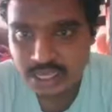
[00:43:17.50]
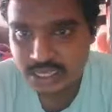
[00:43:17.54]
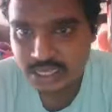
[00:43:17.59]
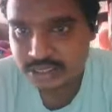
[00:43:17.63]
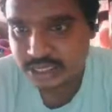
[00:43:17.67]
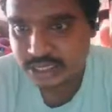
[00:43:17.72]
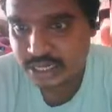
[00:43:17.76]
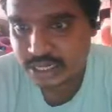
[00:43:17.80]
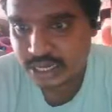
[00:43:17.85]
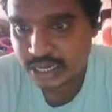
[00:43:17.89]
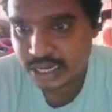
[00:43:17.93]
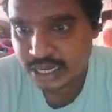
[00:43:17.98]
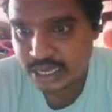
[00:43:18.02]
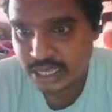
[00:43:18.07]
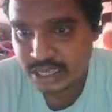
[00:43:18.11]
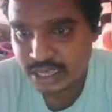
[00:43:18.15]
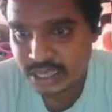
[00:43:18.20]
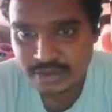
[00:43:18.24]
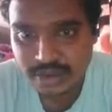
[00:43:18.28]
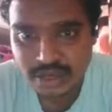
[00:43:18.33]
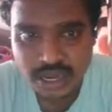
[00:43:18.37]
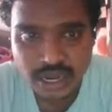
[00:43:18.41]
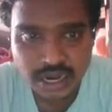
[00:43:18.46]
Today
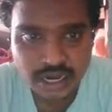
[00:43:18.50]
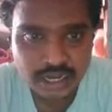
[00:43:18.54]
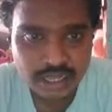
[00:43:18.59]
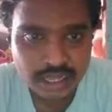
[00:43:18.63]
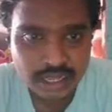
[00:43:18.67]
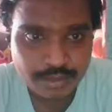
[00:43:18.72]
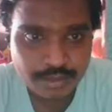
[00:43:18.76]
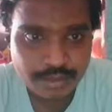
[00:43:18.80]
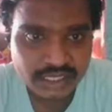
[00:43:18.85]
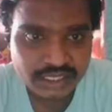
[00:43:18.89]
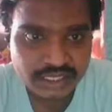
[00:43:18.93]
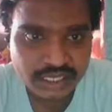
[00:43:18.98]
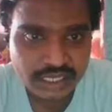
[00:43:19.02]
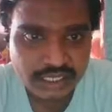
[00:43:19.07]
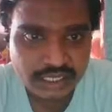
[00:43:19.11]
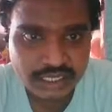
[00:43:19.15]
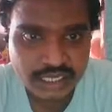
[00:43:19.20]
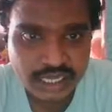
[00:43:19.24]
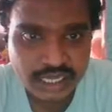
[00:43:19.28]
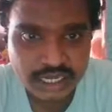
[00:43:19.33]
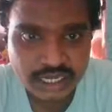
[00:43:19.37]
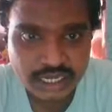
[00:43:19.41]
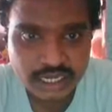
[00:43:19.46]
suddenly we got the
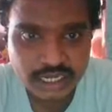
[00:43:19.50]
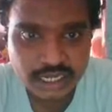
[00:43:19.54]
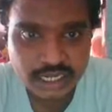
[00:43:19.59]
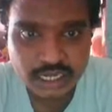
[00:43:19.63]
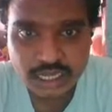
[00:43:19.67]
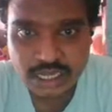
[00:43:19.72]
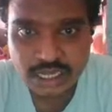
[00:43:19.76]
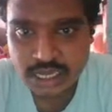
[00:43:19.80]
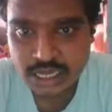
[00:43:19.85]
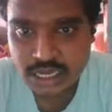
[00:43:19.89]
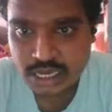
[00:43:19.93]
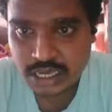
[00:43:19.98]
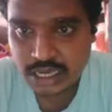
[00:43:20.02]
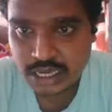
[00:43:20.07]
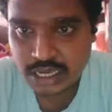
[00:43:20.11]
message that